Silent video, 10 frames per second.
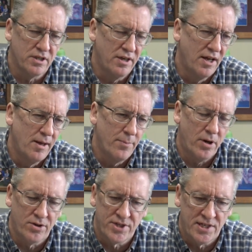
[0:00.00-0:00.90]
And
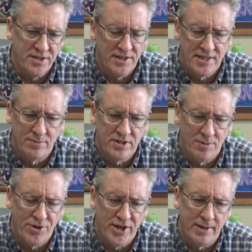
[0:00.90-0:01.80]
Paul says to
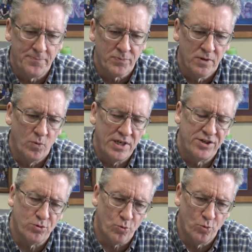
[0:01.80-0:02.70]
Timothy, we
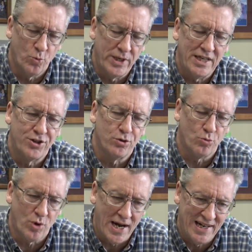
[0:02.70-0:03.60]
need to
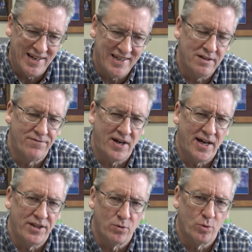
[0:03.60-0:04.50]
rightly
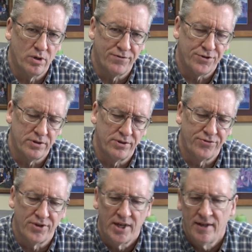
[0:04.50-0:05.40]
divide the word of
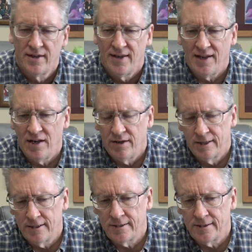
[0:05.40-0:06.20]
truth. And